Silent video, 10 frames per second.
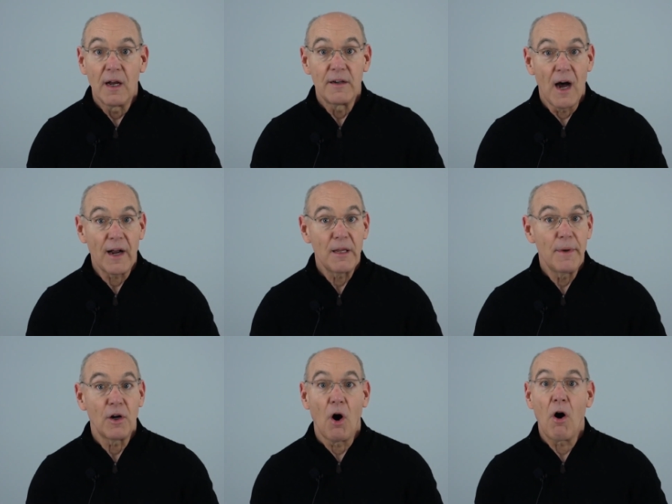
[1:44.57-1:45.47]

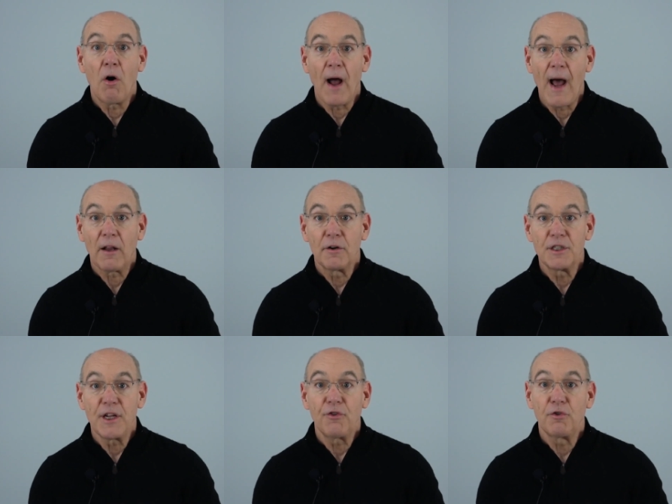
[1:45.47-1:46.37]
Document all
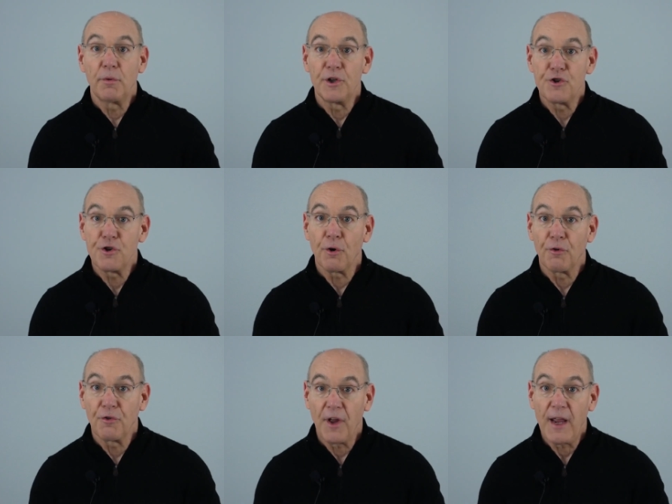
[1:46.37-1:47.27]
allergies to ensure
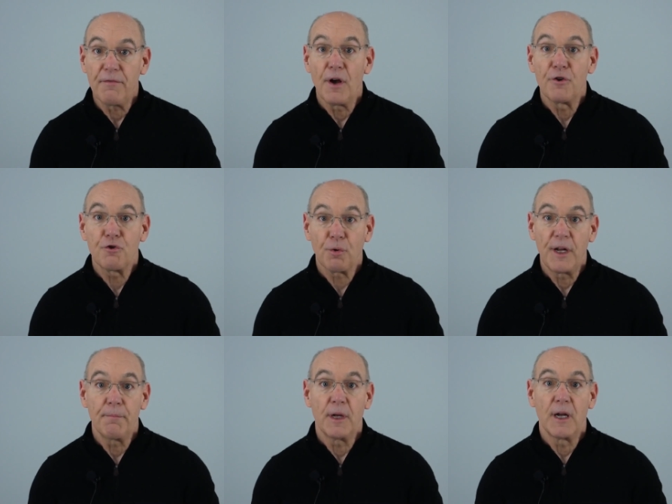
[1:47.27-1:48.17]
safe
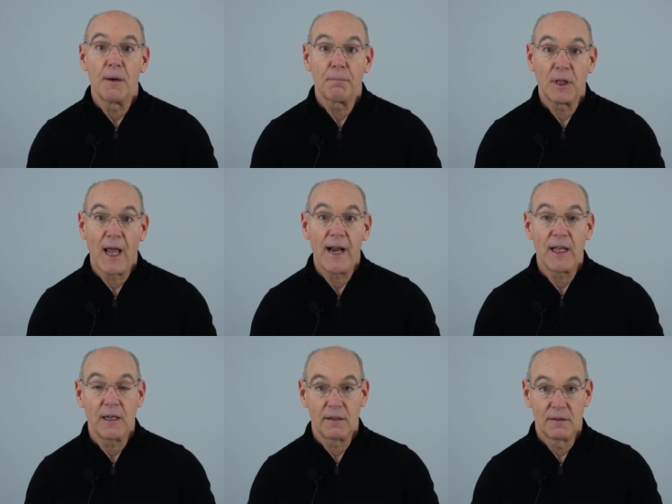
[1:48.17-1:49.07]
treatment planning.